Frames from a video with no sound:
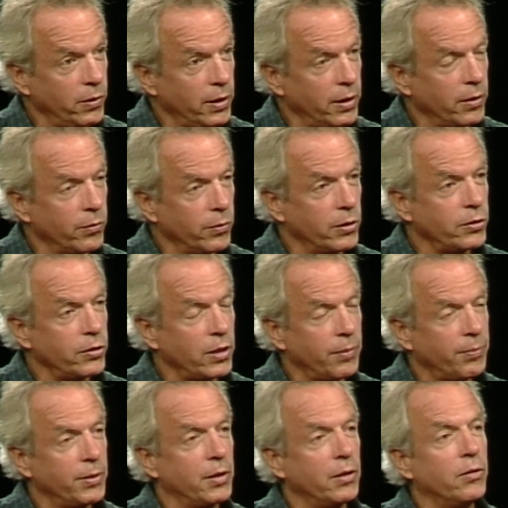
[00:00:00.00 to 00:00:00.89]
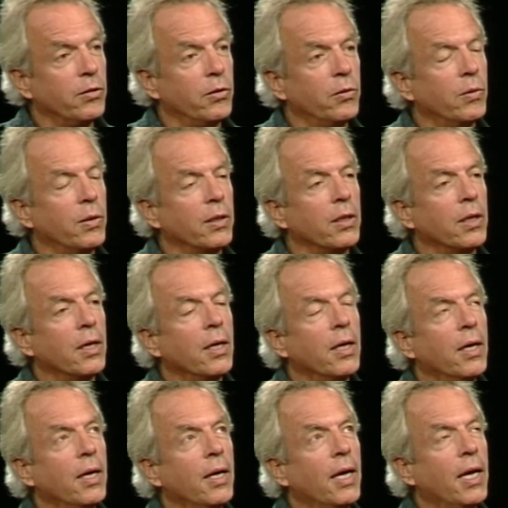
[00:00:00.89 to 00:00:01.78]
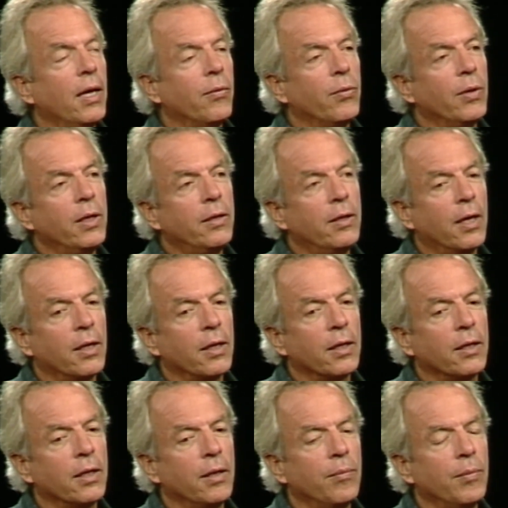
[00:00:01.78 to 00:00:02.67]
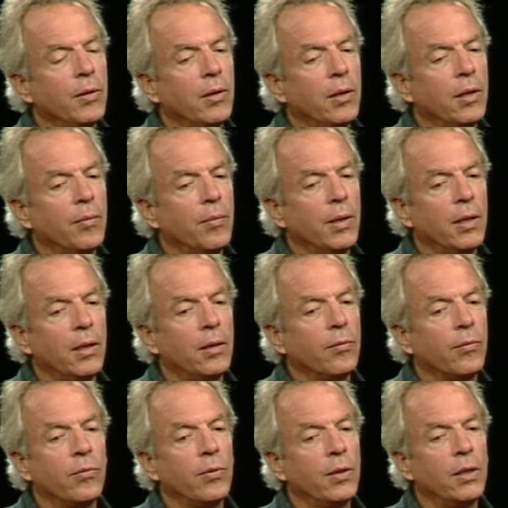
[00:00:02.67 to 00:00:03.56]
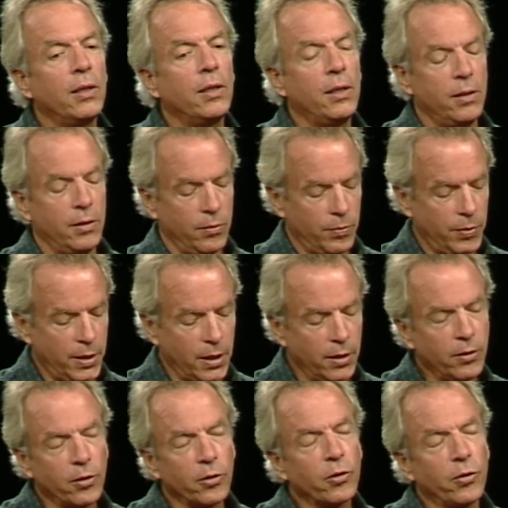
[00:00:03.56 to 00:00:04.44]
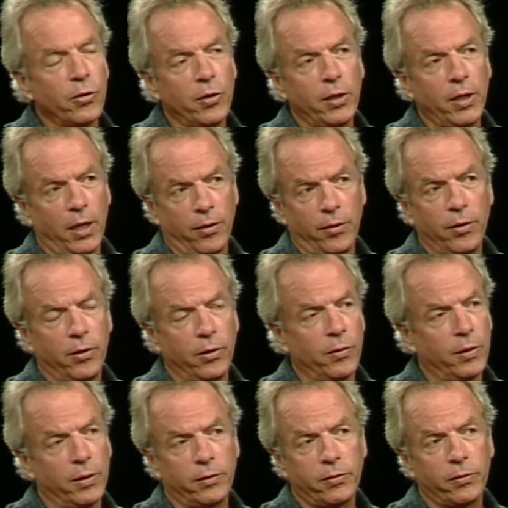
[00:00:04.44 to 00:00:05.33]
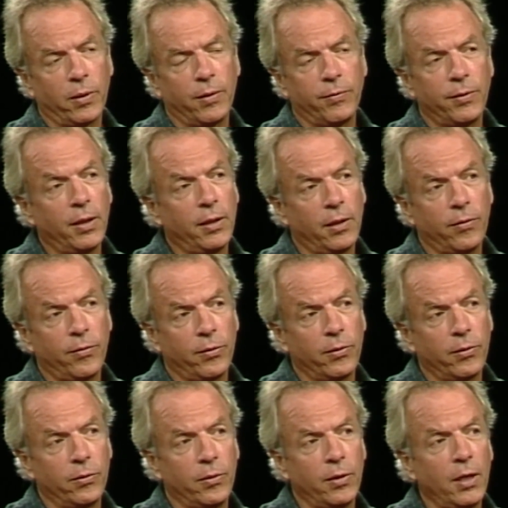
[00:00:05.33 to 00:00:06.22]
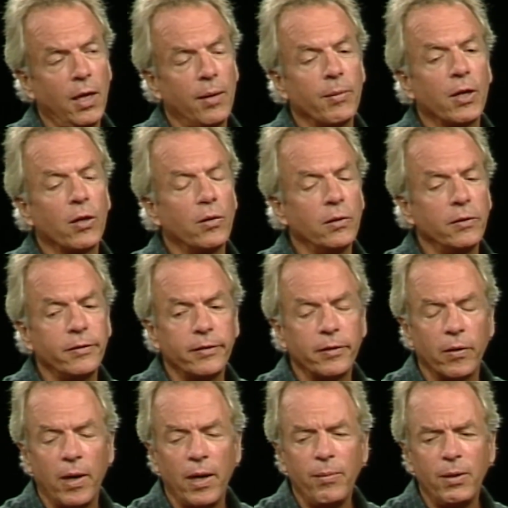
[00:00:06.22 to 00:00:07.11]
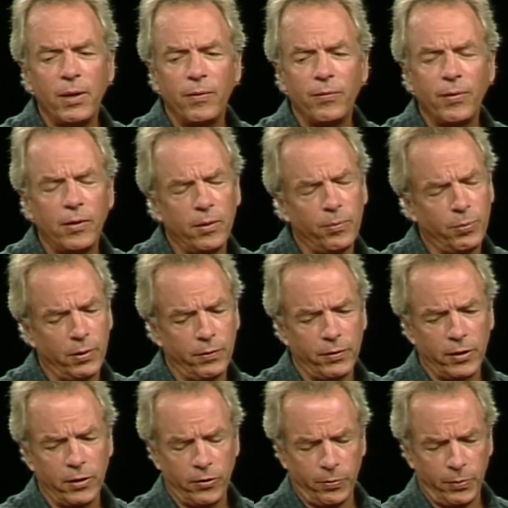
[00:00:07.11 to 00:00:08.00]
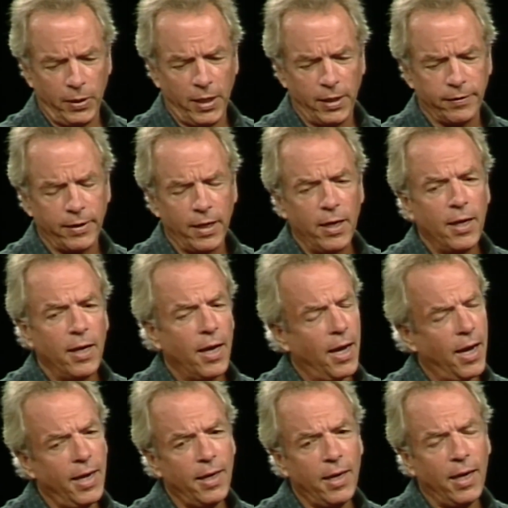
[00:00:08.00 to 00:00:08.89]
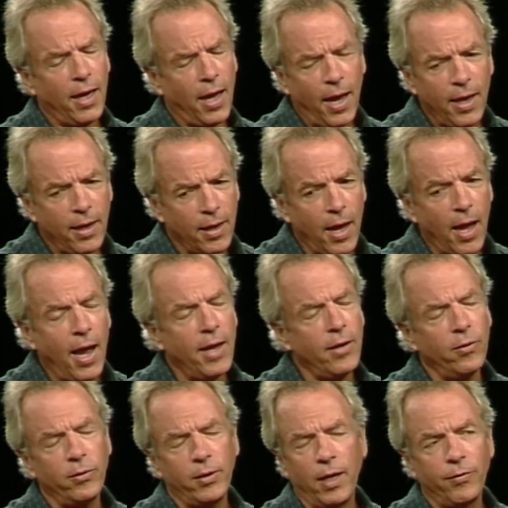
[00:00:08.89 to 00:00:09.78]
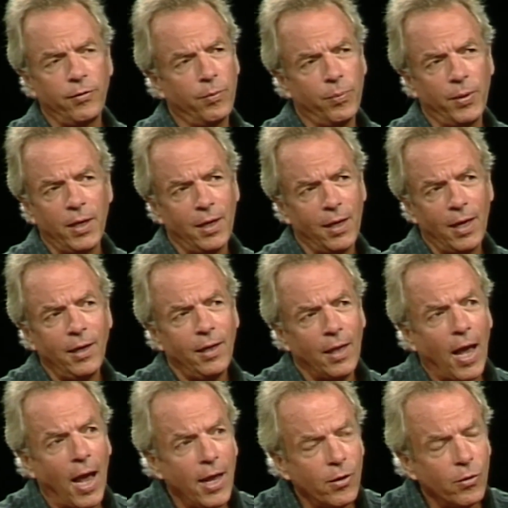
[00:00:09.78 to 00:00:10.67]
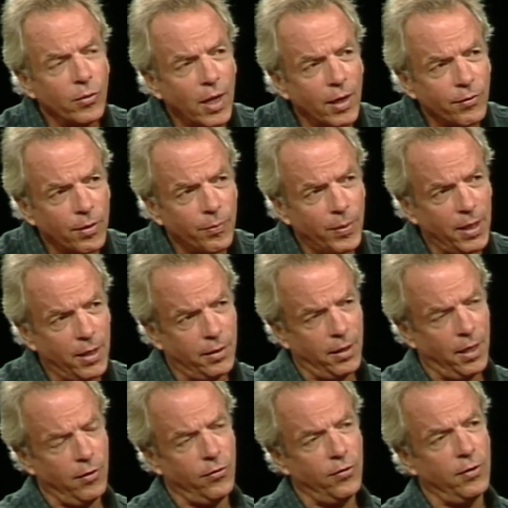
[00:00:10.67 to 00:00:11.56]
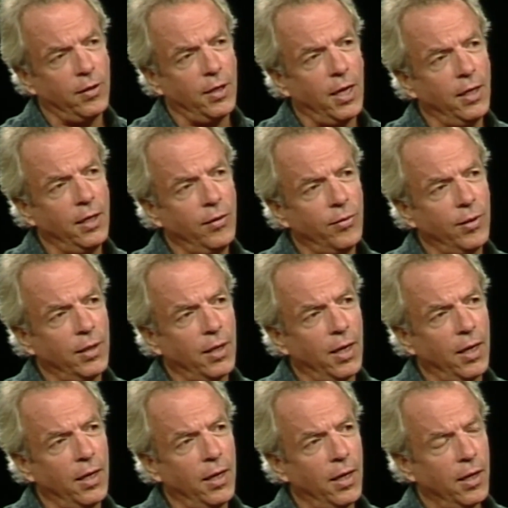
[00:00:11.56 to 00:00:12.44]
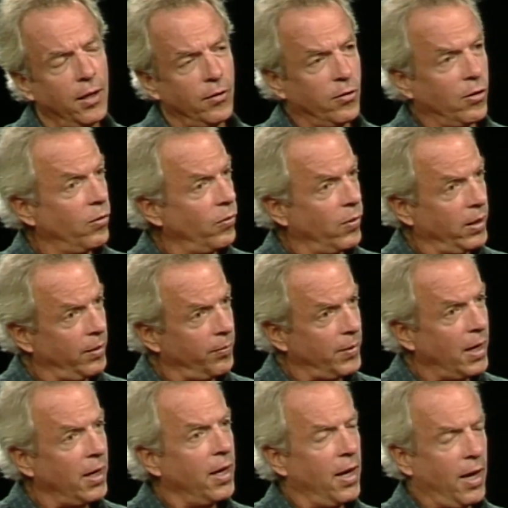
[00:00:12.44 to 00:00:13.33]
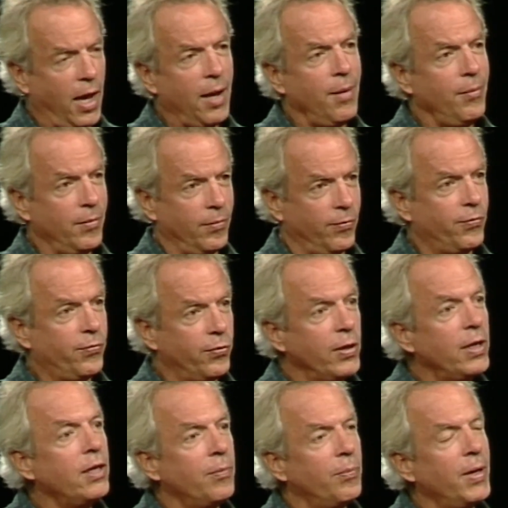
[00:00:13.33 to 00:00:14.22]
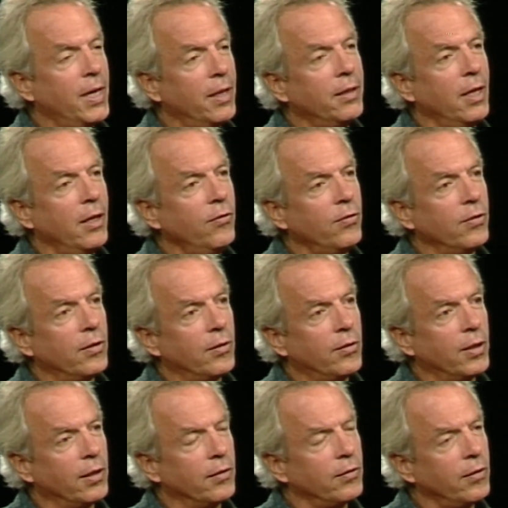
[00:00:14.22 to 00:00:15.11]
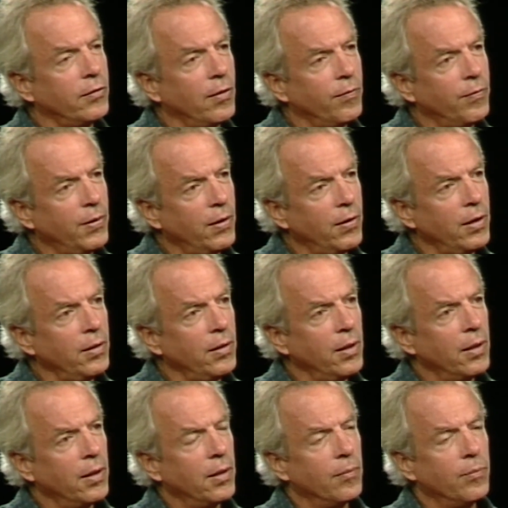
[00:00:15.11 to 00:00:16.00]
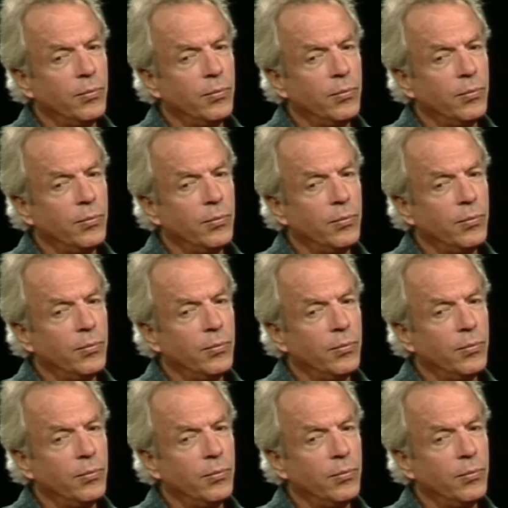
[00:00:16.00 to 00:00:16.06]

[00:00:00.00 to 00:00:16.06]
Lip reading: do it and workshop it and do it and retell it, it really, you begin to learn how to do it. So I've done it through time, and also I'm in a very privileged place. I don't have to pay attention to anything I don't want to. I'm free to pay attention to things. It's a very